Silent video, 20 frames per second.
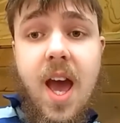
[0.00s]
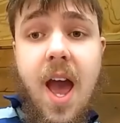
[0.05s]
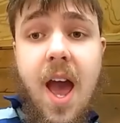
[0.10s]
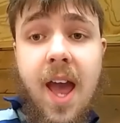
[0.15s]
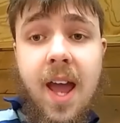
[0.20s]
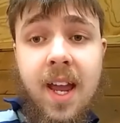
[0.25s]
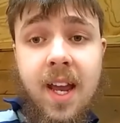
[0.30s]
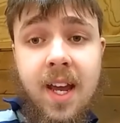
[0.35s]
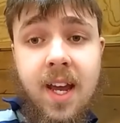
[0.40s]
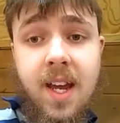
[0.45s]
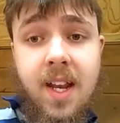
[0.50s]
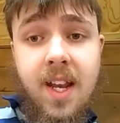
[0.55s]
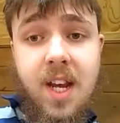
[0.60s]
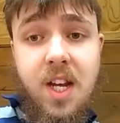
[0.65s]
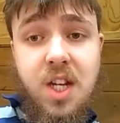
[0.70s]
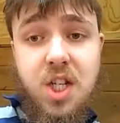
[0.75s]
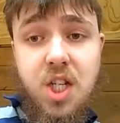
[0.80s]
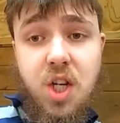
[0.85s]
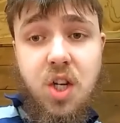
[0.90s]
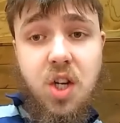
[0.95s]
And
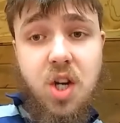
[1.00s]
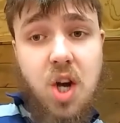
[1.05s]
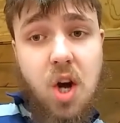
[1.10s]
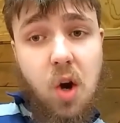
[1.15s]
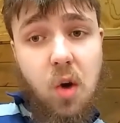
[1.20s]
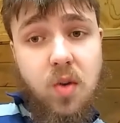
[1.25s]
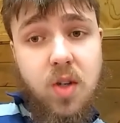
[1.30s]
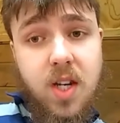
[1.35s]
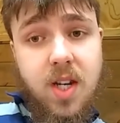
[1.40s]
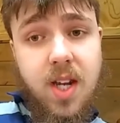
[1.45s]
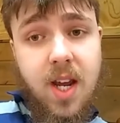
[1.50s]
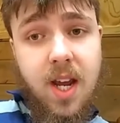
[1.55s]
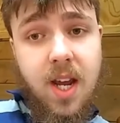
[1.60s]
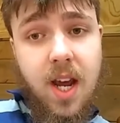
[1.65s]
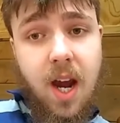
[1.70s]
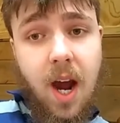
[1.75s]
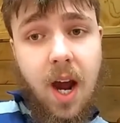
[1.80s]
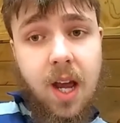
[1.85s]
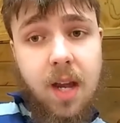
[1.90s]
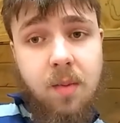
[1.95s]
as you know, today
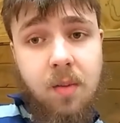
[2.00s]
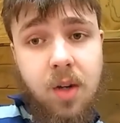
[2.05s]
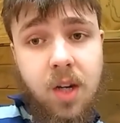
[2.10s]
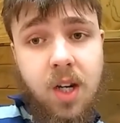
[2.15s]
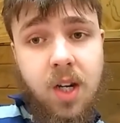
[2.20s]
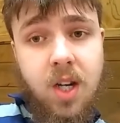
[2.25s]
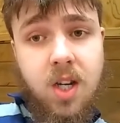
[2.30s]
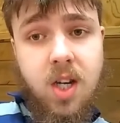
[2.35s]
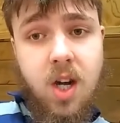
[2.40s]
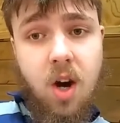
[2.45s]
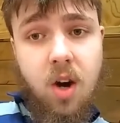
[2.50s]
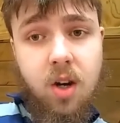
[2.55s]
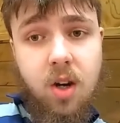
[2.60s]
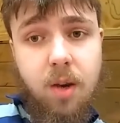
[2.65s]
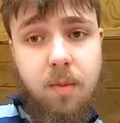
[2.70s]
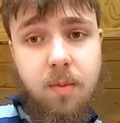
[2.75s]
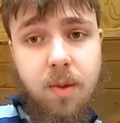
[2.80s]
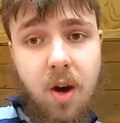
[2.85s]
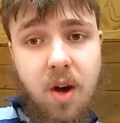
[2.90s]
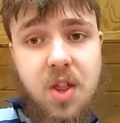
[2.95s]
I am going to talk
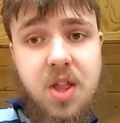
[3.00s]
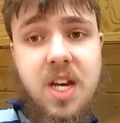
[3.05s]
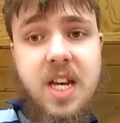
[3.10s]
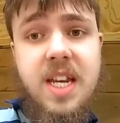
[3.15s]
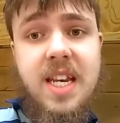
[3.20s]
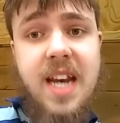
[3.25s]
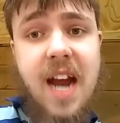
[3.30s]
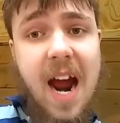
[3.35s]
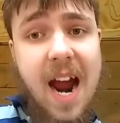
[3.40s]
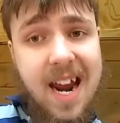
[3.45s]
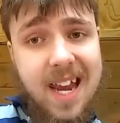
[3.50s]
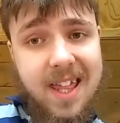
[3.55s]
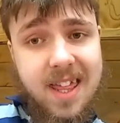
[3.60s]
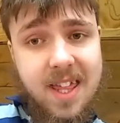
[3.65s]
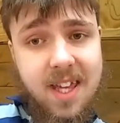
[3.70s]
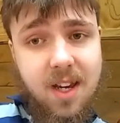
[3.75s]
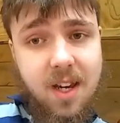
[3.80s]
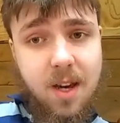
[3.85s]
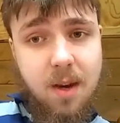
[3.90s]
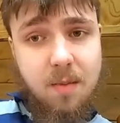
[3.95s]
about the
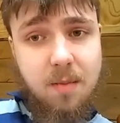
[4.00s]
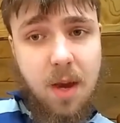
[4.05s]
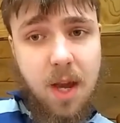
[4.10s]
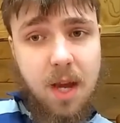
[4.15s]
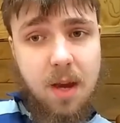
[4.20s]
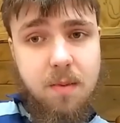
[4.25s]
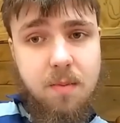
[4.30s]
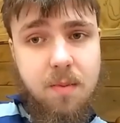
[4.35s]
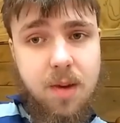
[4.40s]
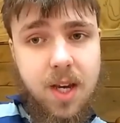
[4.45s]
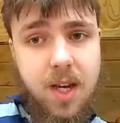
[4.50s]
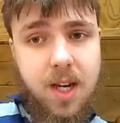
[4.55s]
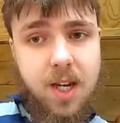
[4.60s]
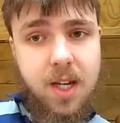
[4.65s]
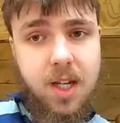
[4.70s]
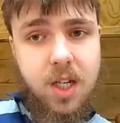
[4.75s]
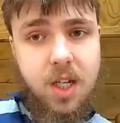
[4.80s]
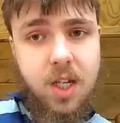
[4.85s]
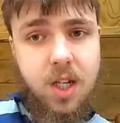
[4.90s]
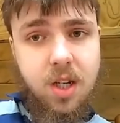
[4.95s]
9th
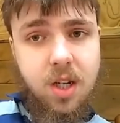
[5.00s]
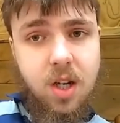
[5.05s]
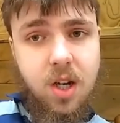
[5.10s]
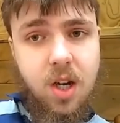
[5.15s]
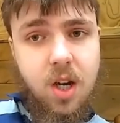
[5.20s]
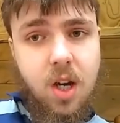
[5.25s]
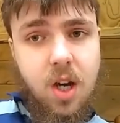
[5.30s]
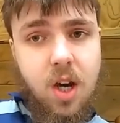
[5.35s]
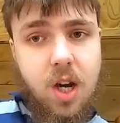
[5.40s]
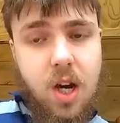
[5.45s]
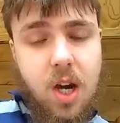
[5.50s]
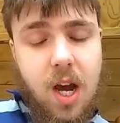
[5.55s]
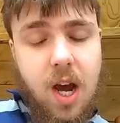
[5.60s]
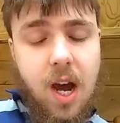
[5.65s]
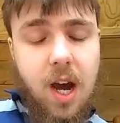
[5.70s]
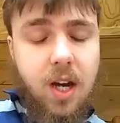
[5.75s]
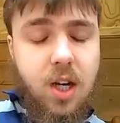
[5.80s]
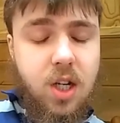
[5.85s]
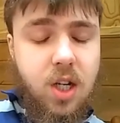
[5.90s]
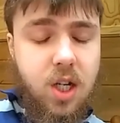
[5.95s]
commandment.
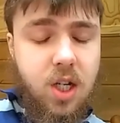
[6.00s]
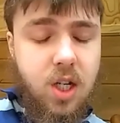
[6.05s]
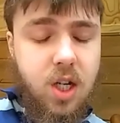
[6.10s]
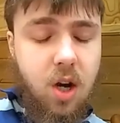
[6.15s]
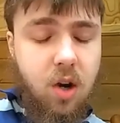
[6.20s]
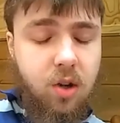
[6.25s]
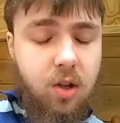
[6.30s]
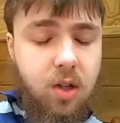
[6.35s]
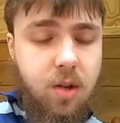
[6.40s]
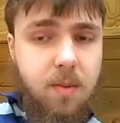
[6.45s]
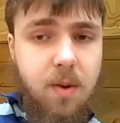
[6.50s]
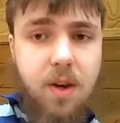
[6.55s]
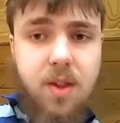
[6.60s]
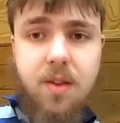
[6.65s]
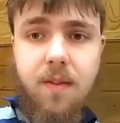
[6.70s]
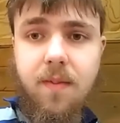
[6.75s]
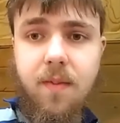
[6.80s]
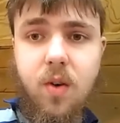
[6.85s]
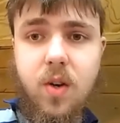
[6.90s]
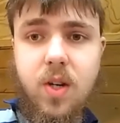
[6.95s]
I just talked about
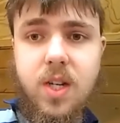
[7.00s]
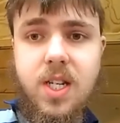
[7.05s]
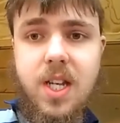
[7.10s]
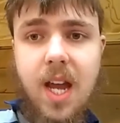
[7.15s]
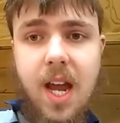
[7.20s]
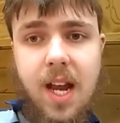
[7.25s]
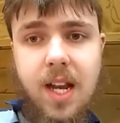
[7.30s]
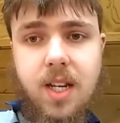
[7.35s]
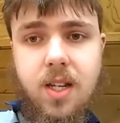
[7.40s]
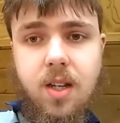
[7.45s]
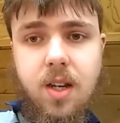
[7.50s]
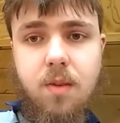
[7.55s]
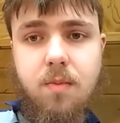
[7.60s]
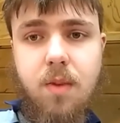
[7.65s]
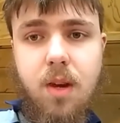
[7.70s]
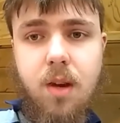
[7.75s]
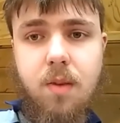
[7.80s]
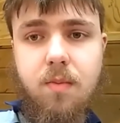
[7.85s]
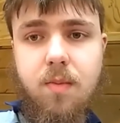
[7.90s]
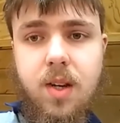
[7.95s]
the first 8
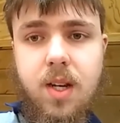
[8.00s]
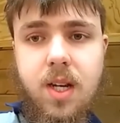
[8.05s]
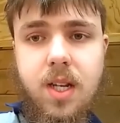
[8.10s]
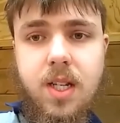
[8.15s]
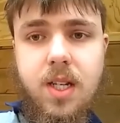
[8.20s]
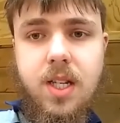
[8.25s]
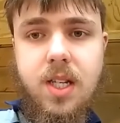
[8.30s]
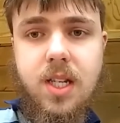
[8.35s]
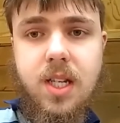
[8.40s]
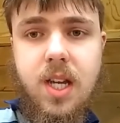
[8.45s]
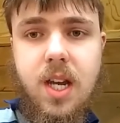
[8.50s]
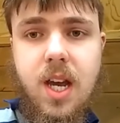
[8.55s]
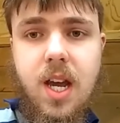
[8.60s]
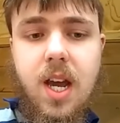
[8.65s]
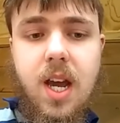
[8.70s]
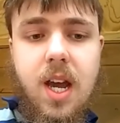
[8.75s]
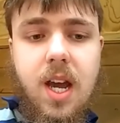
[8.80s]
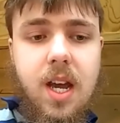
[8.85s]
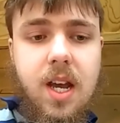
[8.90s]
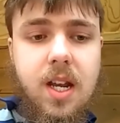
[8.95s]
commandments,
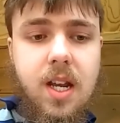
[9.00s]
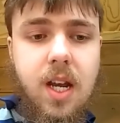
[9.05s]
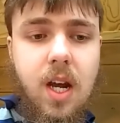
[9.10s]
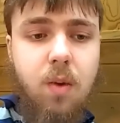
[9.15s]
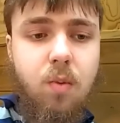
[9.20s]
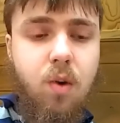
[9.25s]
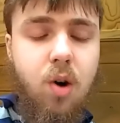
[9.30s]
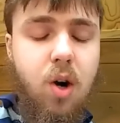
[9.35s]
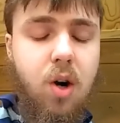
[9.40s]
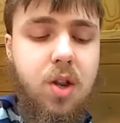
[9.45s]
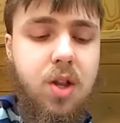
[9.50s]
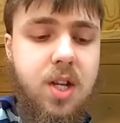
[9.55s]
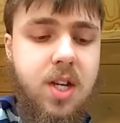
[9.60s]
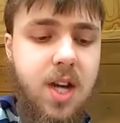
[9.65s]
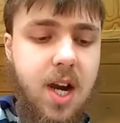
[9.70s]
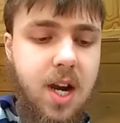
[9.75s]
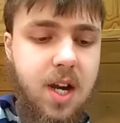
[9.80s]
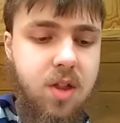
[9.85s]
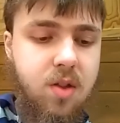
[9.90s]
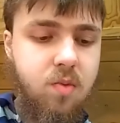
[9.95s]
and now we're on the
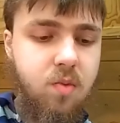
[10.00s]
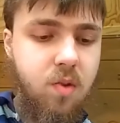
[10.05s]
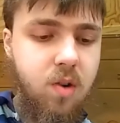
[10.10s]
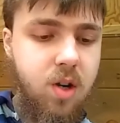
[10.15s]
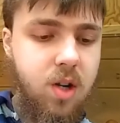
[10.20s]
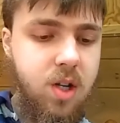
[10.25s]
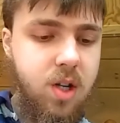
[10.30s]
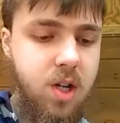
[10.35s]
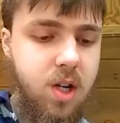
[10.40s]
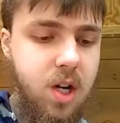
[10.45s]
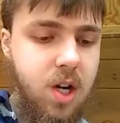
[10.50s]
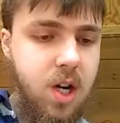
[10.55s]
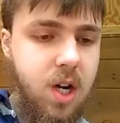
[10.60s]
9th one.